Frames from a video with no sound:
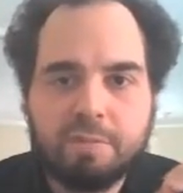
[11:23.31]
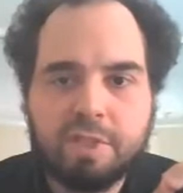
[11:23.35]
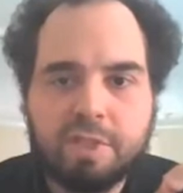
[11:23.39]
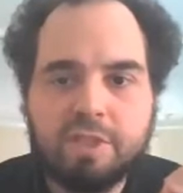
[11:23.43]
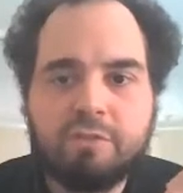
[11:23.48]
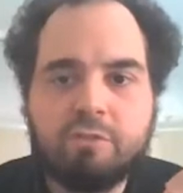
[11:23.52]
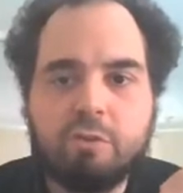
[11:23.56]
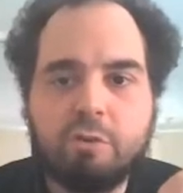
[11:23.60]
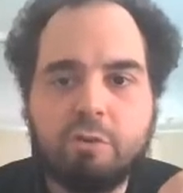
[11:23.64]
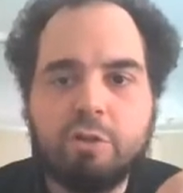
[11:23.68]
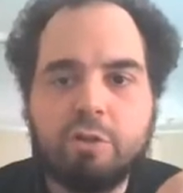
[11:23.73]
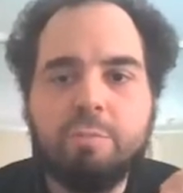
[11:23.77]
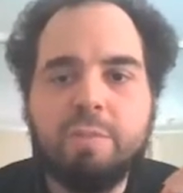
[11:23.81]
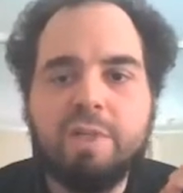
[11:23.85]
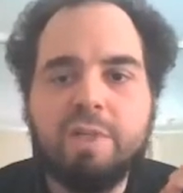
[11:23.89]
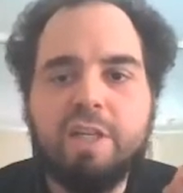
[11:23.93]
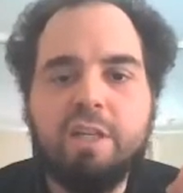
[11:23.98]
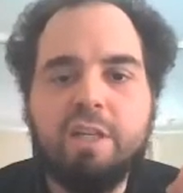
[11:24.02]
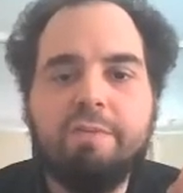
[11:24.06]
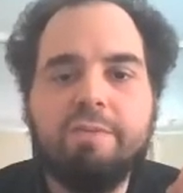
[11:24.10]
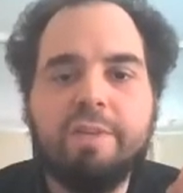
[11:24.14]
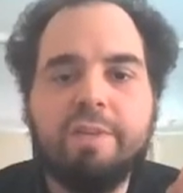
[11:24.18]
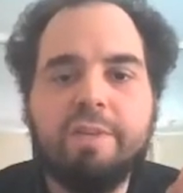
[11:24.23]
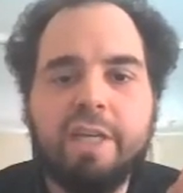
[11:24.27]
I strongly
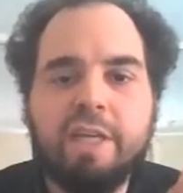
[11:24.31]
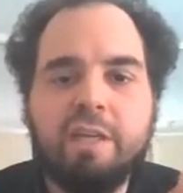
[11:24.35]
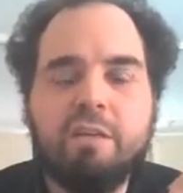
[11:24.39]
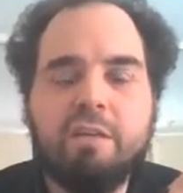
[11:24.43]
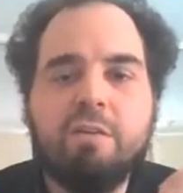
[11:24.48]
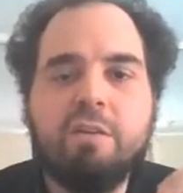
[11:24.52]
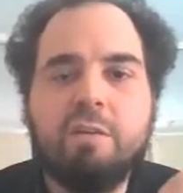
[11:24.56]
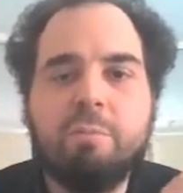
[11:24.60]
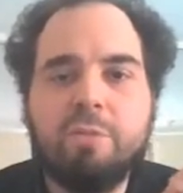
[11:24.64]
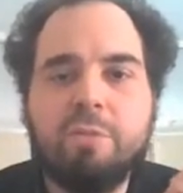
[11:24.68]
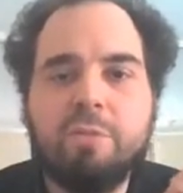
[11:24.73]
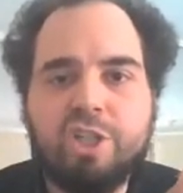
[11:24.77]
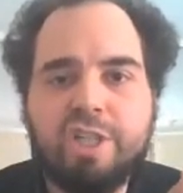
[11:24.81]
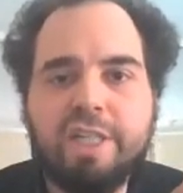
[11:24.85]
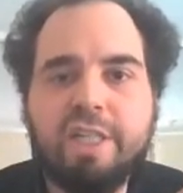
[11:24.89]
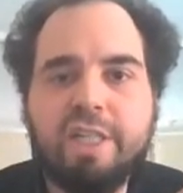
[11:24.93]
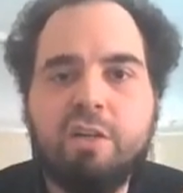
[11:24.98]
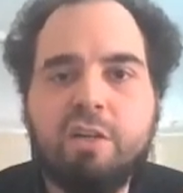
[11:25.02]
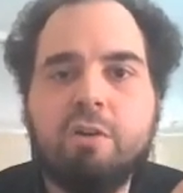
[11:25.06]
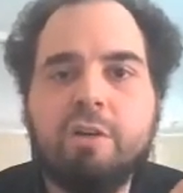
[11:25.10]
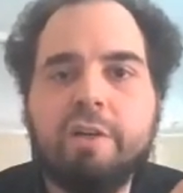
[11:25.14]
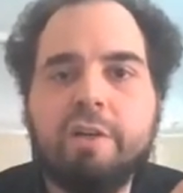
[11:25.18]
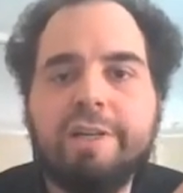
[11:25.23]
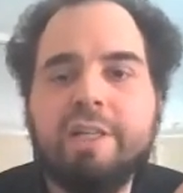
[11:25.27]
believe, in
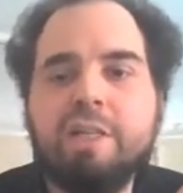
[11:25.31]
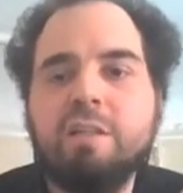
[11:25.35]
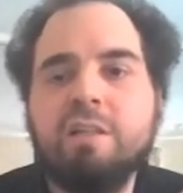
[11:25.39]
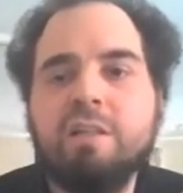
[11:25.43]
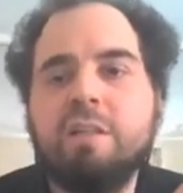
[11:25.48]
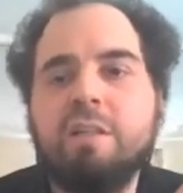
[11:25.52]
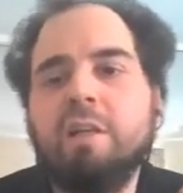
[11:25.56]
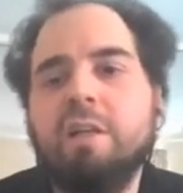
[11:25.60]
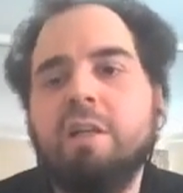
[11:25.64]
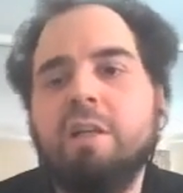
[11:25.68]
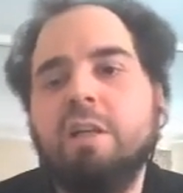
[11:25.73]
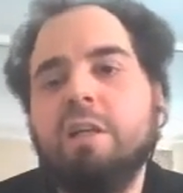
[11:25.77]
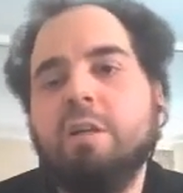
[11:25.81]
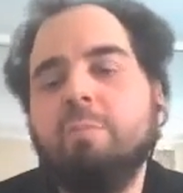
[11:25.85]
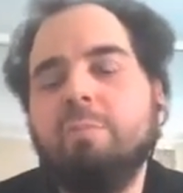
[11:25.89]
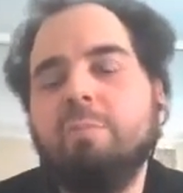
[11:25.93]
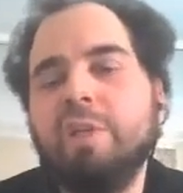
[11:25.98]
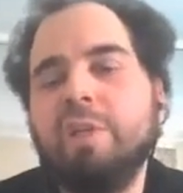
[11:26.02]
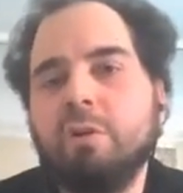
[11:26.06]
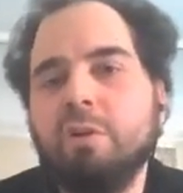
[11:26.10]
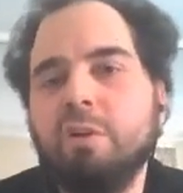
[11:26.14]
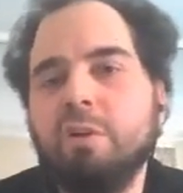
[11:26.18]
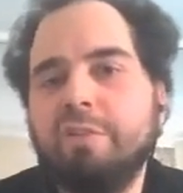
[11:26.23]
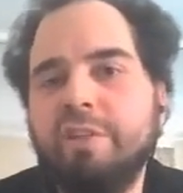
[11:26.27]
machine learning,
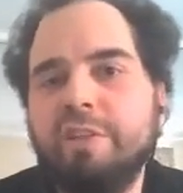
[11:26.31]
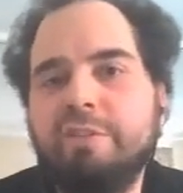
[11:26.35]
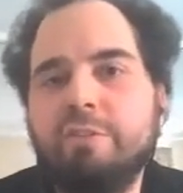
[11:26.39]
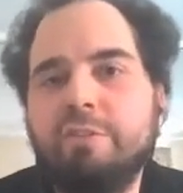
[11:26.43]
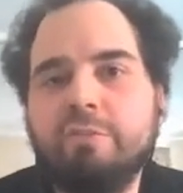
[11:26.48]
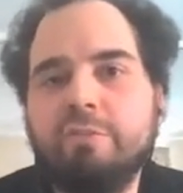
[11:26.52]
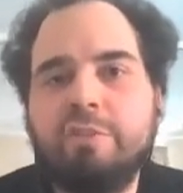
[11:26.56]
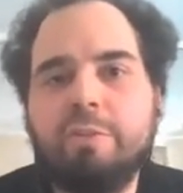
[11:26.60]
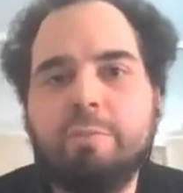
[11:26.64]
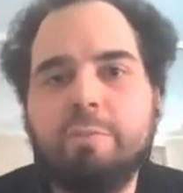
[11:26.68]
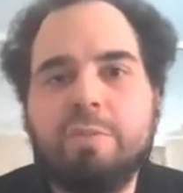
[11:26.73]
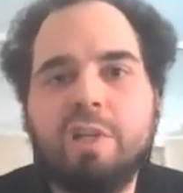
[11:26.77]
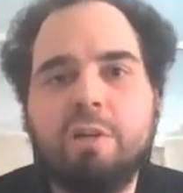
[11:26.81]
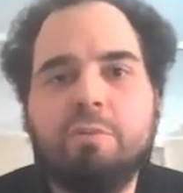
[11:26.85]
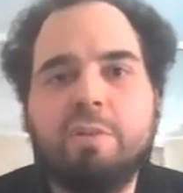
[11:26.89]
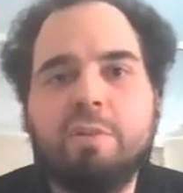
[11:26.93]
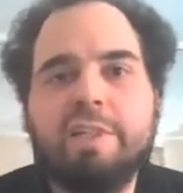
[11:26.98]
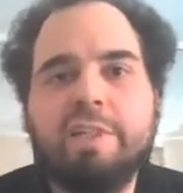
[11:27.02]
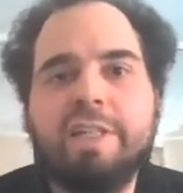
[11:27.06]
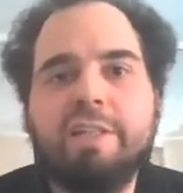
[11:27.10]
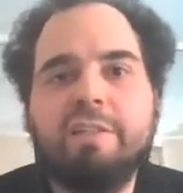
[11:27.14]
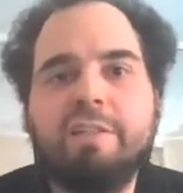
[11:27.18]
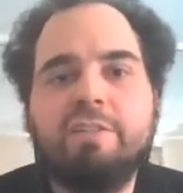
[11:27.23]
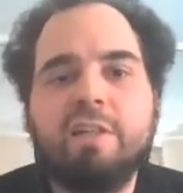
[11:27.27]
because the systems
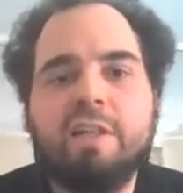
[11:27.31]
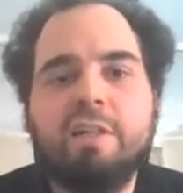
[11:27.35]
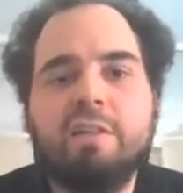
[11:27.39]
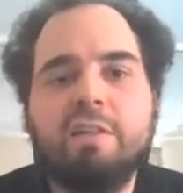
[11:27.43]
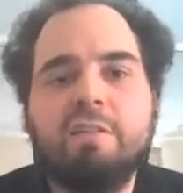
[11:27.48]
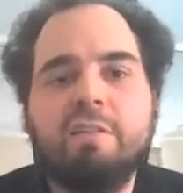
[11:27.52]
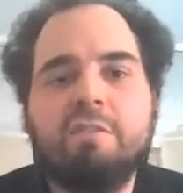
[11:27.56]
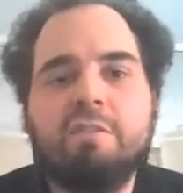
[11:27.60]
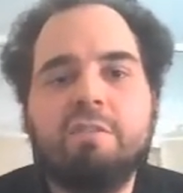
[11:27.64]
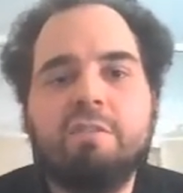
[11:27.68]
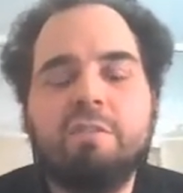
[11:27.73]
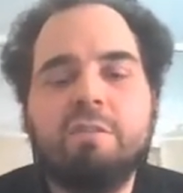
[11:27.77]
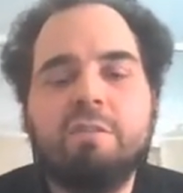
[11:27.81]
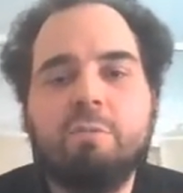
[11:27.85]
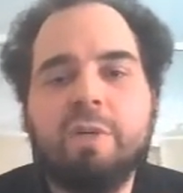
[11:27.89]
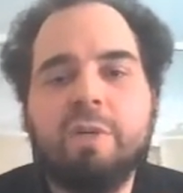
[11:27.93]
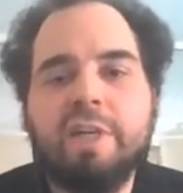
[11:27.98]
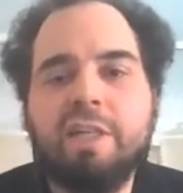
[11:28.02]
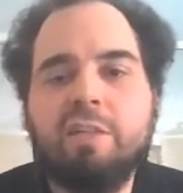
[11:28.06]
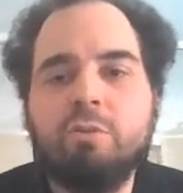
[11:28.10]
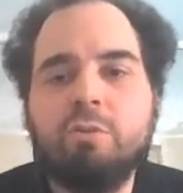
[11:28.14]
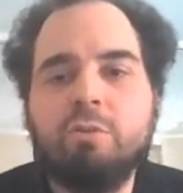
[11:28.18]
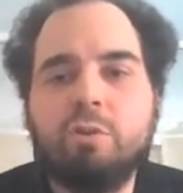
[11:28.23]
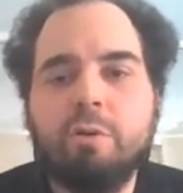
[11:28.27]
nowadays are
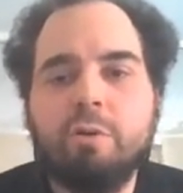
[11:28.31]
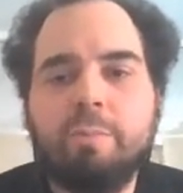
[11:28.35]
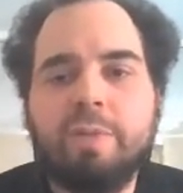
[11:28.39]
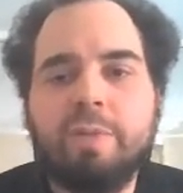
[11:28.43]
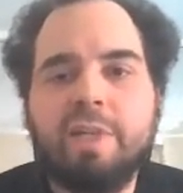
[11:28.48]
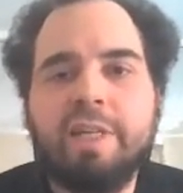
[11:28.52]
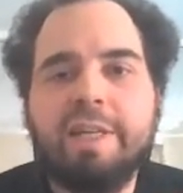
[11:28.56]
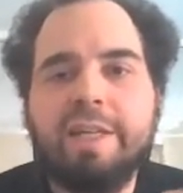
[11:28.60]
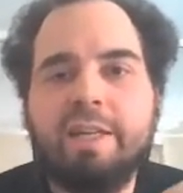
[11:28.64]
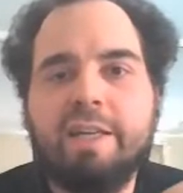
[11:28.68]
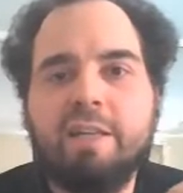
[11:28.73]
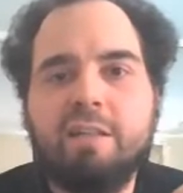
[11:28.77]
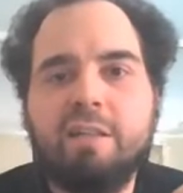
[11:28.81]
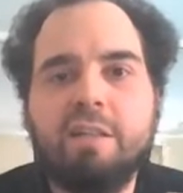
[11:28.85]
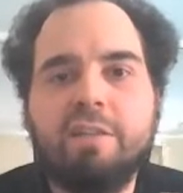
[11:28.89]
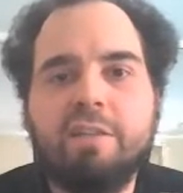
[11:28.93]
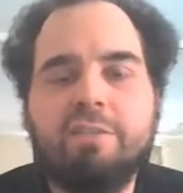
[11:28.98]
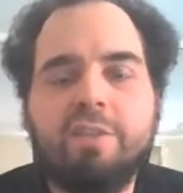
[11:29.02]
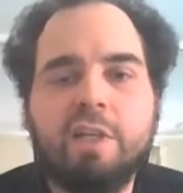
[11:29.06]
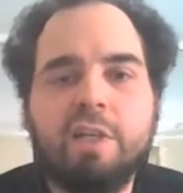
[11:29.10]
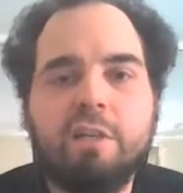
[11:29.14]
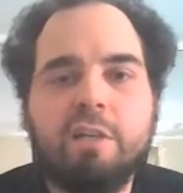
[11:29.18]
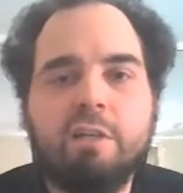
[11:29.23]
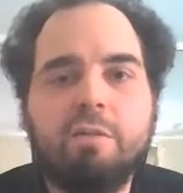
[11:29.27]
way too complicated
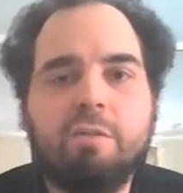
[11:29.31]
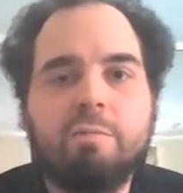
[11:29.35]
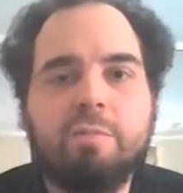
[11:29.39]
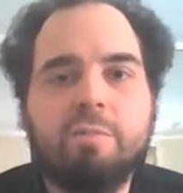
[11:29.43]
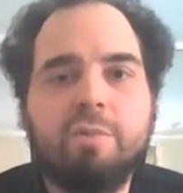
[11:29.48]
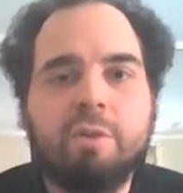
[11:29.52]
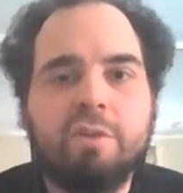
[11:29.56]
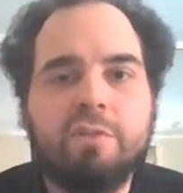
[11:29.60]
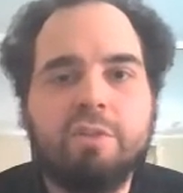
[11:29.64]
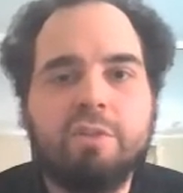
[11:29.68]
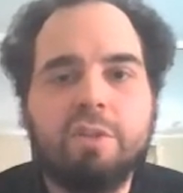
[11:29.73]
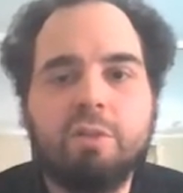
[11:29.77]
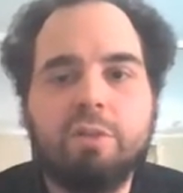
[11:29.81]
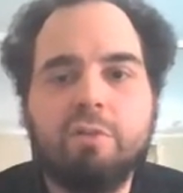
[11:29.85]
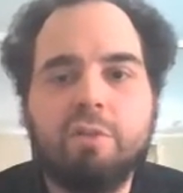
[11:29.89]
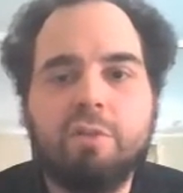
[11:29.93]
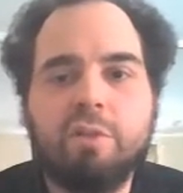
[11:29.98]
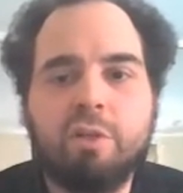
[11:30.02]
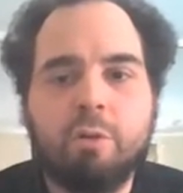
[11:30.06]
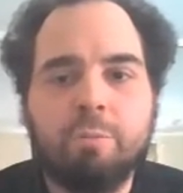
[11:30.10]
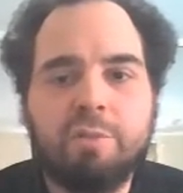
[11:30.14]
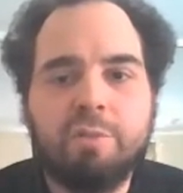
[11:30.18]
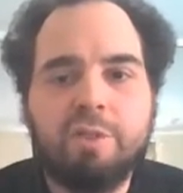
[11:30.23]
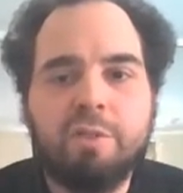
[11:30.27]
than a single person
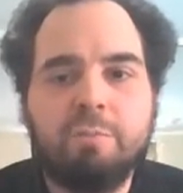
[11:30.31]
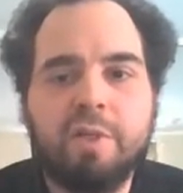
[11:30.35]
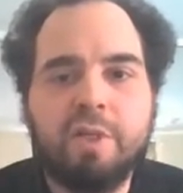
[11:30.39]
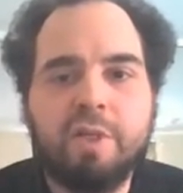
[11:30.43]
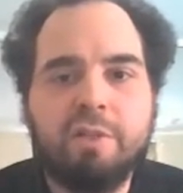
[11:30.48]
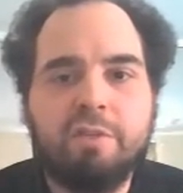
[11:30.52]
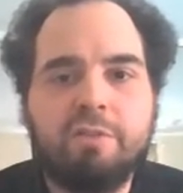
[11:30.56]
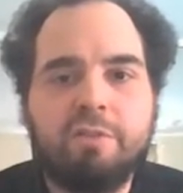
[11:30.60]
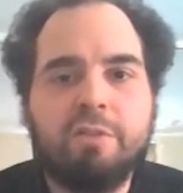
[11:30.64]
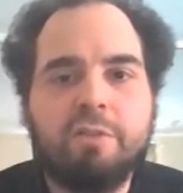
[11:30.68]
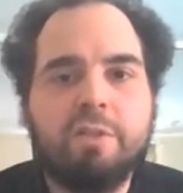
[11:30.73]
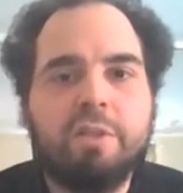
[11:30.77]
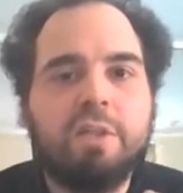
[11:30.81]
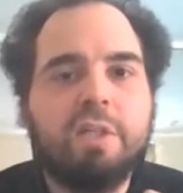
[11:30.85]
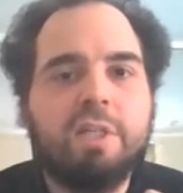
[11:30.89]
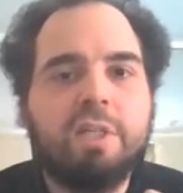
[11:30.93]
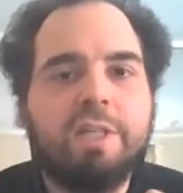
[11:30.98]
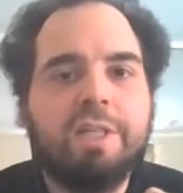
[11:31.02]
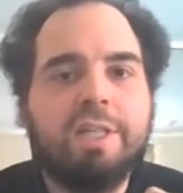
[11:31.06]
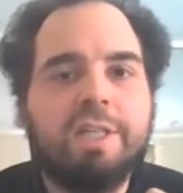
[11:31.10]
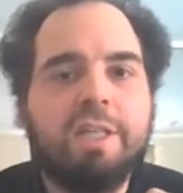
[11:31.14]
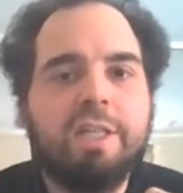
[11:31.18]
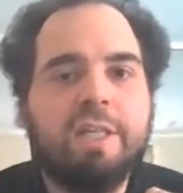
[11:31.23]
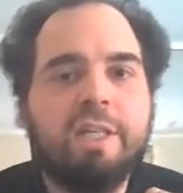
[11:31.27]
could optimize
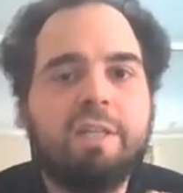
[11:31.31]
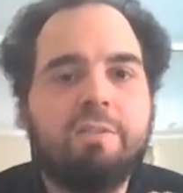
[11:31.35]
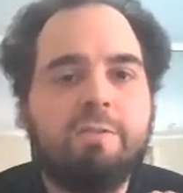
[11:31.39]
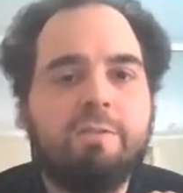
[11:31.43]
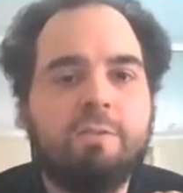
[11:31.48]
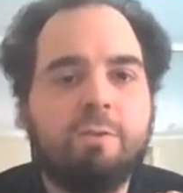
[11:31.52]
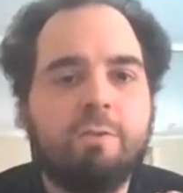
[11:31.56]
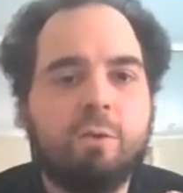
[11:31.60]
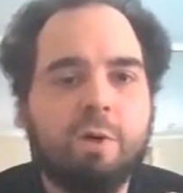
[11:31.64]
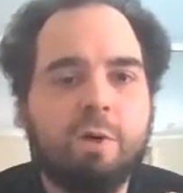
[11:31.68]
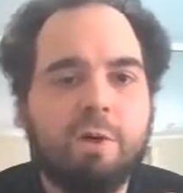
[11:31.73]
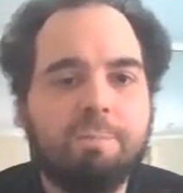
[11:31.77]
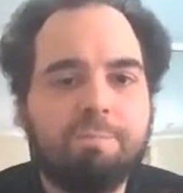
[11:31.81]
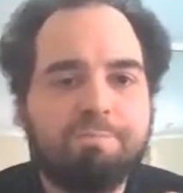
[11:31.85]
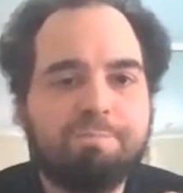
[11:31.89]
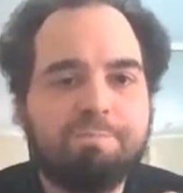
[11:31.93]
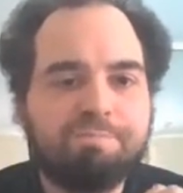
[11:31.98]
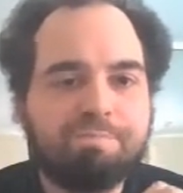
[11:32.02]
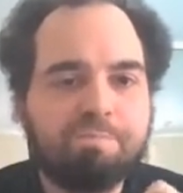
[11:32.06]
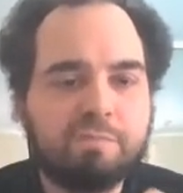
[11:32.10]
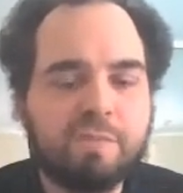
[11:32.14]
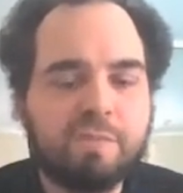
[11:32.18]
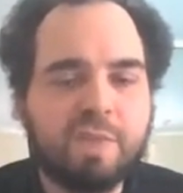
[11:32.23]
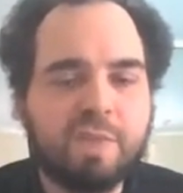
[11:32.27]
it for.